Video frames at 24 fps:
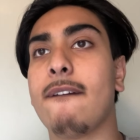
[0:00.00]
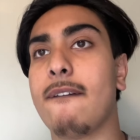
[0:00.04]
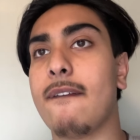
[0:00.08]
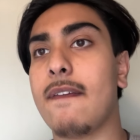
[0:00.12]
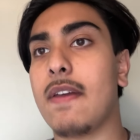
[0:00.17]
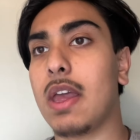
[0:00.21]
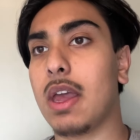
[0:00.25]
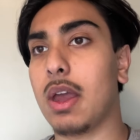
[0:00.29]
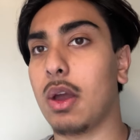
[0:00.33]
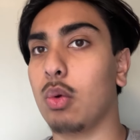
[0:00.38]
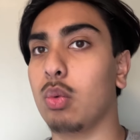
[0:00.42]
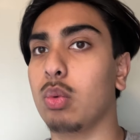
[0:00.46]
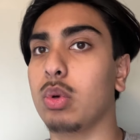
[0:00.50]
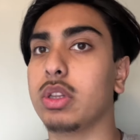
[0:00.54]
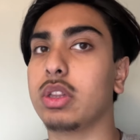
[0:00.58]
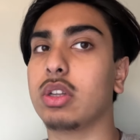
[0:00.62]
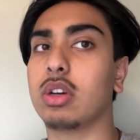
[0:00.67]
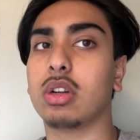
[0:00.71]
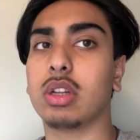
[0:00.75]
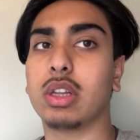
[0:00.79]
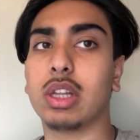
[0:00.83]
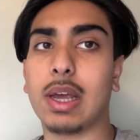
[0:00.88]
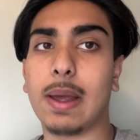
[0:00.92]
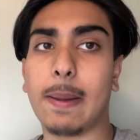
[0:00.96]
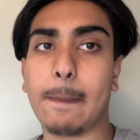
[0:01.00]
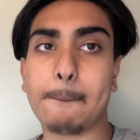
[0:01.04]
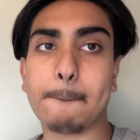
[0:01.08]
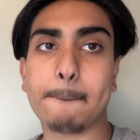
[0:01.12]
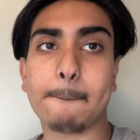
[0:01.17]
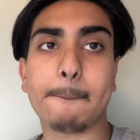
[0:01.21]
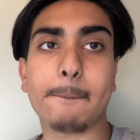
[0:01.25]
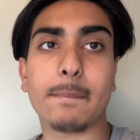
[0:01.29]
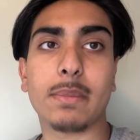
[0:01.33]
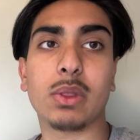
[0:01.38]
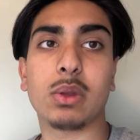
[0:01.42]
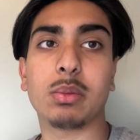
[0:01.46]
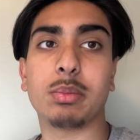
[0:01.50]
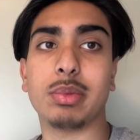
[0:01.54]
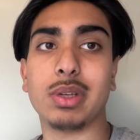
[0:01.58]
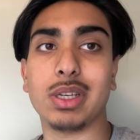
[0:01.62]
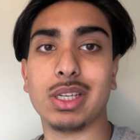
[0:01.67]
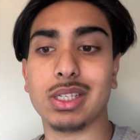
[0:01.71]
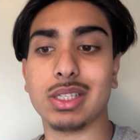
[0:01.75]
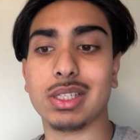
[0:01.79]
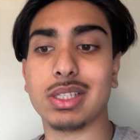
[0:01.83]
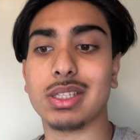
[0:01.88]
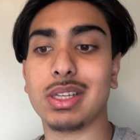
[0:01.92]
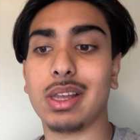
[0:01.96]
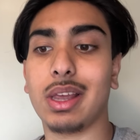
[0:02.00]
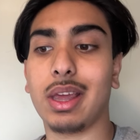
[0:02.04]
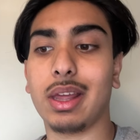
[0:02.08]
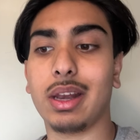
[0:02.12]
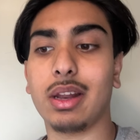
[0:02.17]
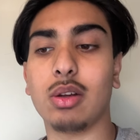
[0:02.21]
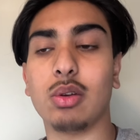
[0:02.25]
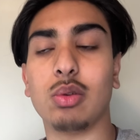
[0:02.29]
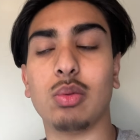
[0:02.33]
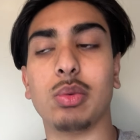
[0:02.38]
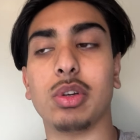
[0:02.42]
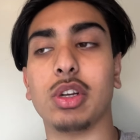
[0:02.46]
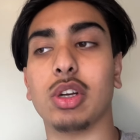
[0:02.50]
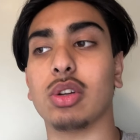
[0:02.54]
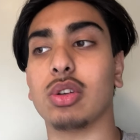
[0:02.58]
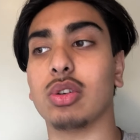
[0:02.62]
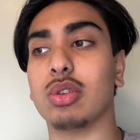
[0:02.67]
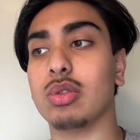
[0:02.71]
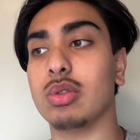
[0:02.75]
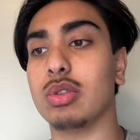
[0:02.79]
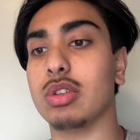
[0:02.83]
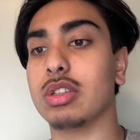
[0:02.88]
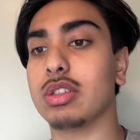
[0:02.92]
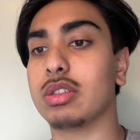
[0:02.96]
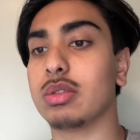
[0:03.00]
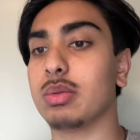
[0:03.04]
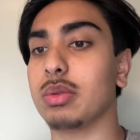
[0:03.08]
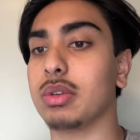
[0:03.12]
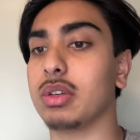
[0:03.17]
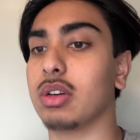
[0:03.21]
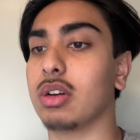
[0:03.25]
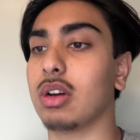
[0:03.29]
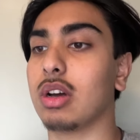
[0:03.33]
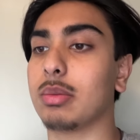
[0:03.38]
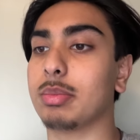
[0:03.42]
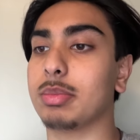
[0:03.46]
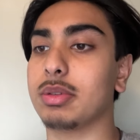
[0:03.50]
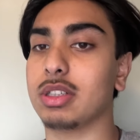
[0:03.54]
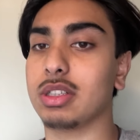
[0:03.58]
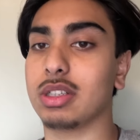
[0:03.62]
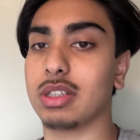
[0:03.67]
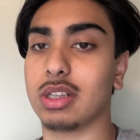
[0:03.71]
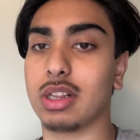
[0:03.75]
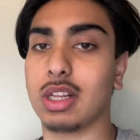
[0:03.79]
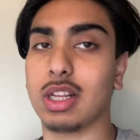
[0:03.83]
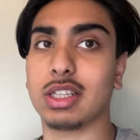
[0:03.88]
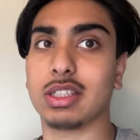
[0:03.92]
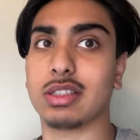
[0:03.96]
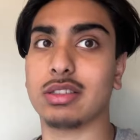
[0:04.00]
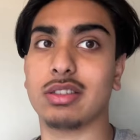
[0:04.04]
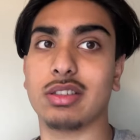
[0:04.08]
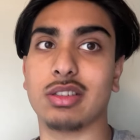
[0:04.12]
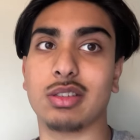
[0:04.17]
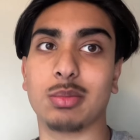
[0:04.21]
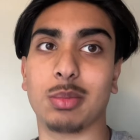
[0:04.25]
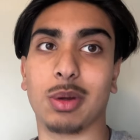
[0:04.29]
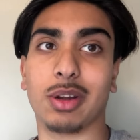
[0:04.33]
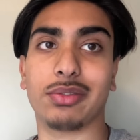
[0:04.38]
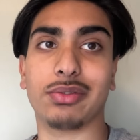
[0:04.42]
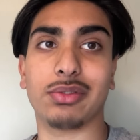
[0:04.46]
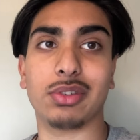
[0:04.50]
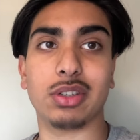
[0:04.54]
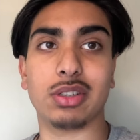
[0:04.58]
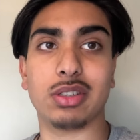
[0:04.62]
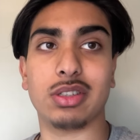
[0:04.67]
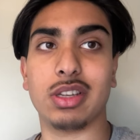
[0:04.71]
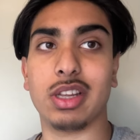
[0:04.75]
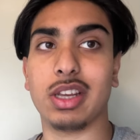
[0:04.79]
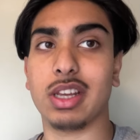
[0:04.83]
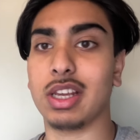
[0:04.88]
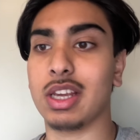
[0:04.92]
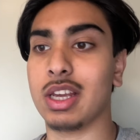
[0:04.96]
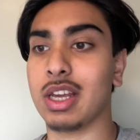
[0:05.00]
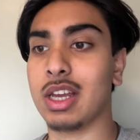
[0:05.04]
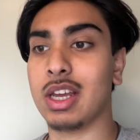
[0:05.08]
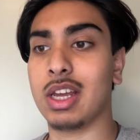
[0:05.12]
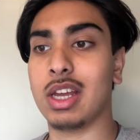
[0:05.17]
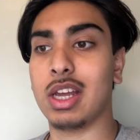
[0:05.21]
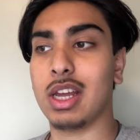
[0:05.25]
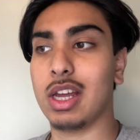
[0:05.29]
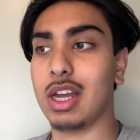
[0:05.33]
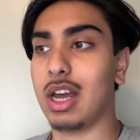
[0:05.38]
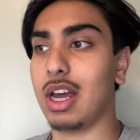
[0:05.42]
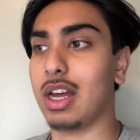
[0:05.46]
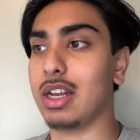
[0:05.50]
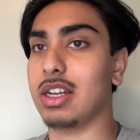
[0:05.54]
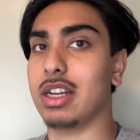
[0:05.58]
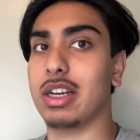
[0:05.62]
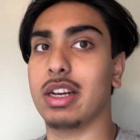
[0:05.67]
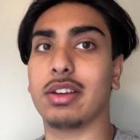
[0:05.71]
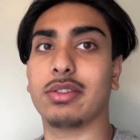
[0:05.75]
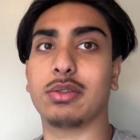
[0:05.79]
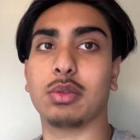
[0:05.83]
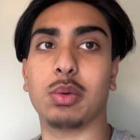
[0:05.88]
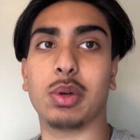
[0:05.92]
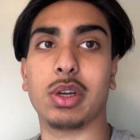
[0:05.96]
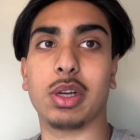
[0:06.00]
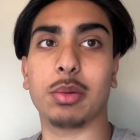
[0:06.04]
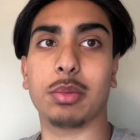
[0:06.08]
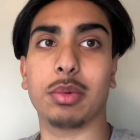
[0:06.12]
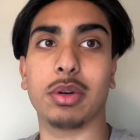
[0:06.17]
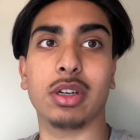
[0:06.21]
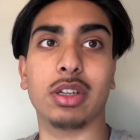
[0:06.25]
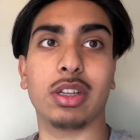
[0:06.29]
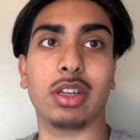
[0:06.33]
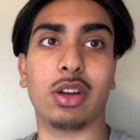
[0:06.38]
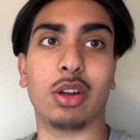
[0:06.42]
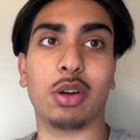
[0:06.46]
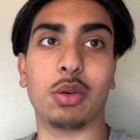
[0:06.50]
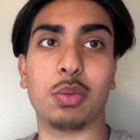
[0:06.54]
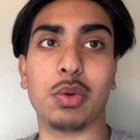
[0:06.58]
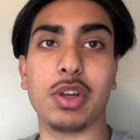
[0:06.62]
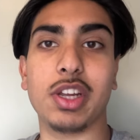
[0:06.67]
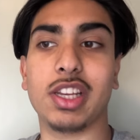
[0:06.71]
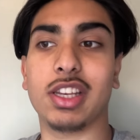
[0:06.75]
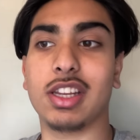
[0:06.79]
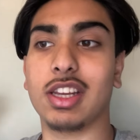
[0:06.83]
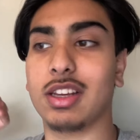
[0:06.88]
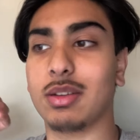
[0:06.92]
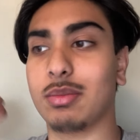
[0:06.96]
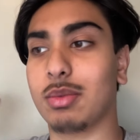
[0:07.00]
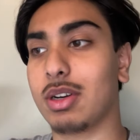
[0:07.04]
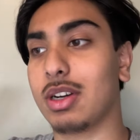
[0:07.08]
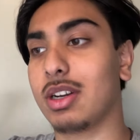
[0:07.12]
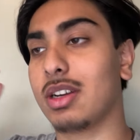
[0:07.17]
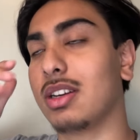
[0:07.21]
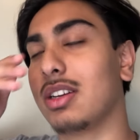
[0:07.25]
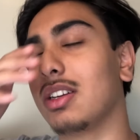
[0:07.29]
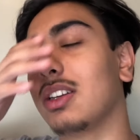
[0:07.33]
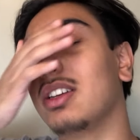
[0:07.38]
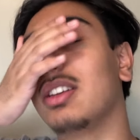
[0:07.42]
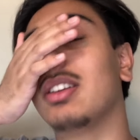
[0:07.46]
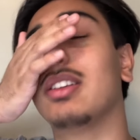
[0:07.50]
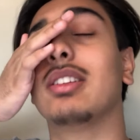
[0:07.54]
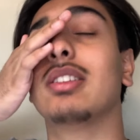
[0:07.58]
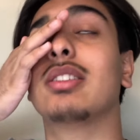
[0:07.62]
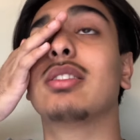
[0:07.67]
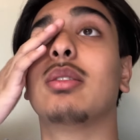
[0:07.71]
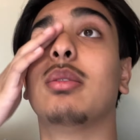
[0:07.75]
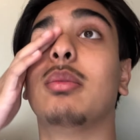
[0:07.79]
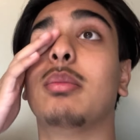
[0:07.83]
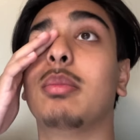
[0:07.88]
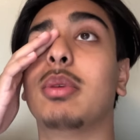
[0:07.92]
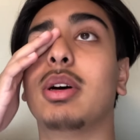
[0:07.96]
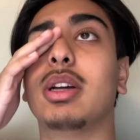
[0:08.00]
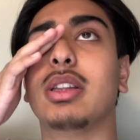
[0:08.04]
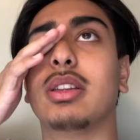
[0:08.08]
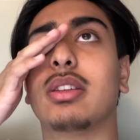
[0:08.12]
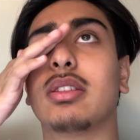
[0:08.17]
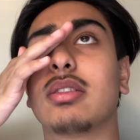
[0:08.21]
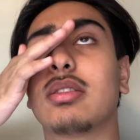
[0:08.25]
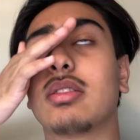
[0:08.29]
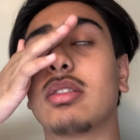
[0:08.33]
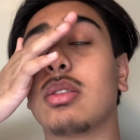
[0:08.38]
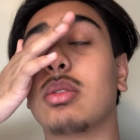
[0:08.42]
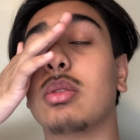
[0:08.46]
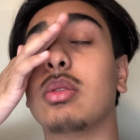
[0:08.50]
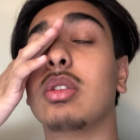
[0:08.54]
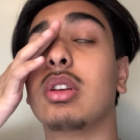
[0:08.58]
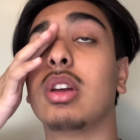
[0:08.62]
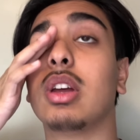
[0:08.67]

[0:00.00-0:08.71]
yeah, with all that being said, we're gonna do this. We're gonna hop into the classes. This is my first day. I didn't have to wake up early on a weekday, bro. In a month, so